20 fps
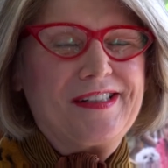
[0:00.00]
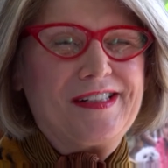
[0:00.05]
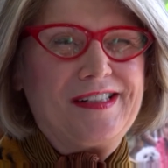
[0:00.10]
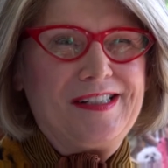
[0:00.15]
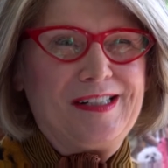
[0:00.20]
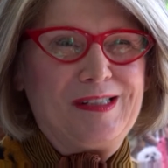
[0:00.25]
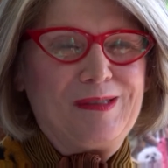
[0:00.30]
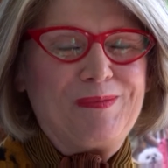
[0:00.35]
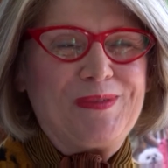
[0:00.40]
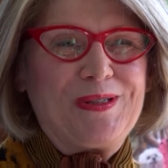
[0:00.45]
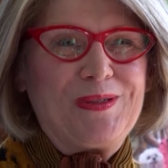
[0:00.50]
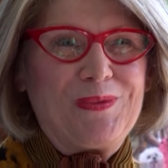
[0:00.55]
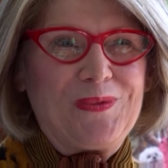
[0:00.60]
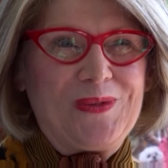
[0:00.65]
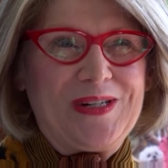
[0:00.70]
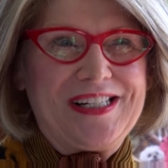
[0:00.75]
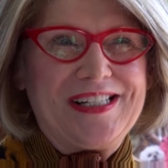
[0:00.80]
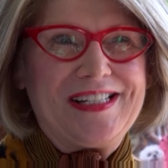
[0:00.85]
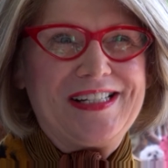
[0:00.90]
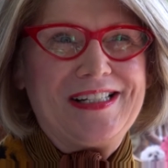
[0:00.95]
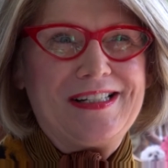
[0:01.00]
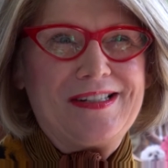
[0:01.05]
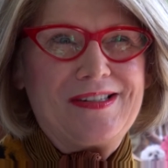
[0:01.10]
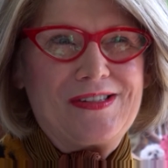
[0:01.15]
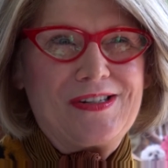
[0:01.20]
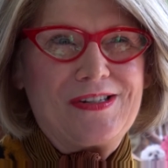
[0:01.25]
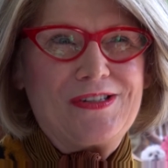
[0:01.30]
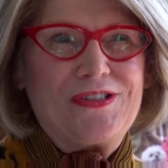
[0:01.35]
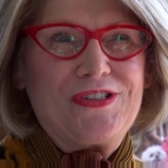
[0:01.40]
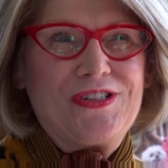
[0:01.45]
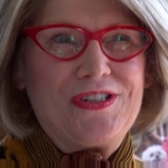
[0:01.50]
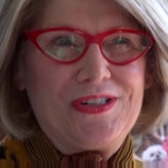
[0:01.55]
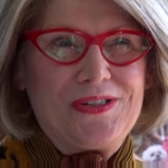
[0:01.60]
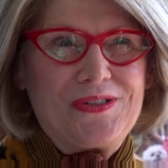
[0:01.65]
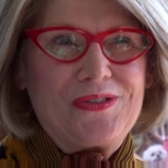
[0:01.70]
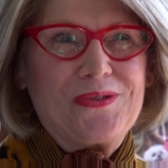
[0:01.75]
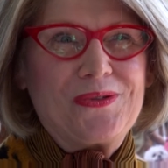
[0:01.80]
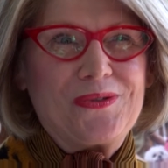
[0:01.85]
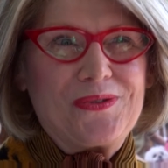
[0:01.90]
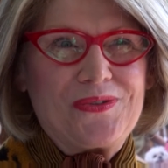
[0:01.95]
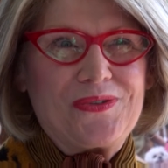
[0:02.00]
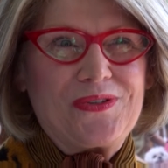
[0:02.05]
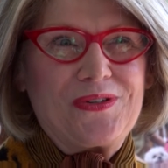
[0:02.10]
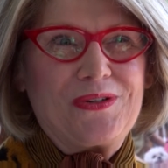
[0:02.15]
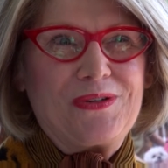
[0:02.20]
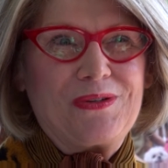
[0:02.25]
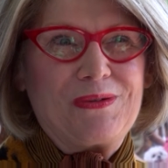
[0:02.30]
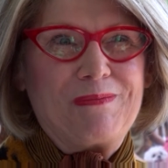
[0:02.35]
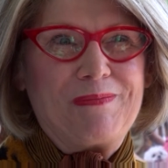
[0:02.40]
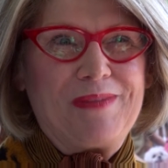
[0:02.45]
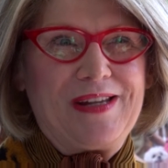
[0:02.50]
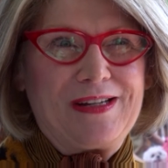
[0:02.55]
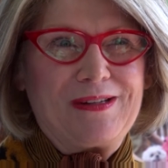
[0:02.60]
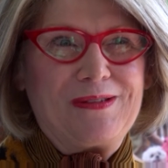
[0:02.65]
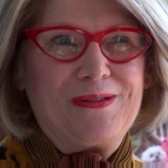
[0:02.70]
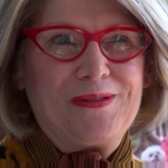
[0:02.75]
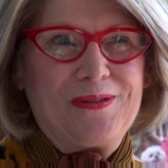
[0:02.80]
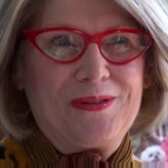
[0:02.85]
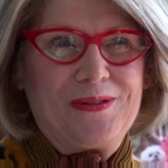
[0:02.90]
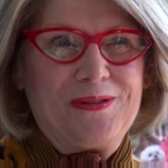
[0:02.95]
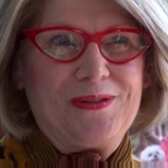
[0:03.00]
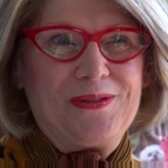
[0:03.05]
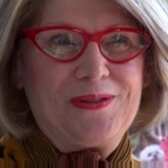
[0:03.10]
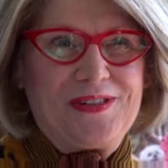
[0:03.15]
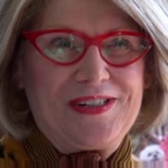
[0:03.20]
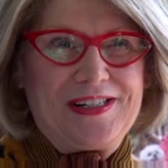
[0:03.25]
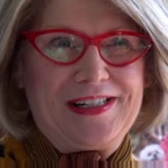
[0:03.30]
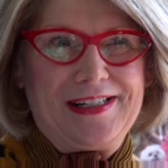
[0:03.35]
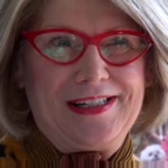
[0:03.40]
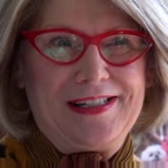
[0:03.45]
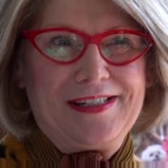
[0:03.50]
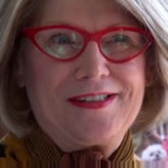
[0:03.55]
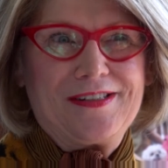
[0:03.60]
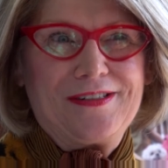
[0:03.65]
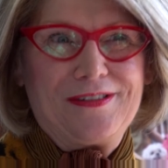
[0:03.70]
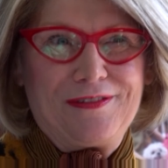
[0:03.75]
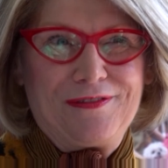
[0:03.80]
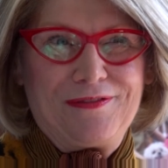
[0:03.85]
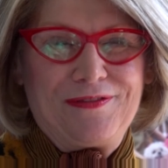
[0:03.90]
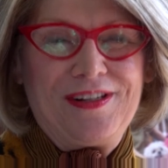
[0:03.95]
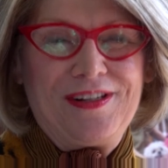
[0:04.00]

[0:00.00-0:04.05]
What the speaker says: a little bit weighty, so she's also back on her diet of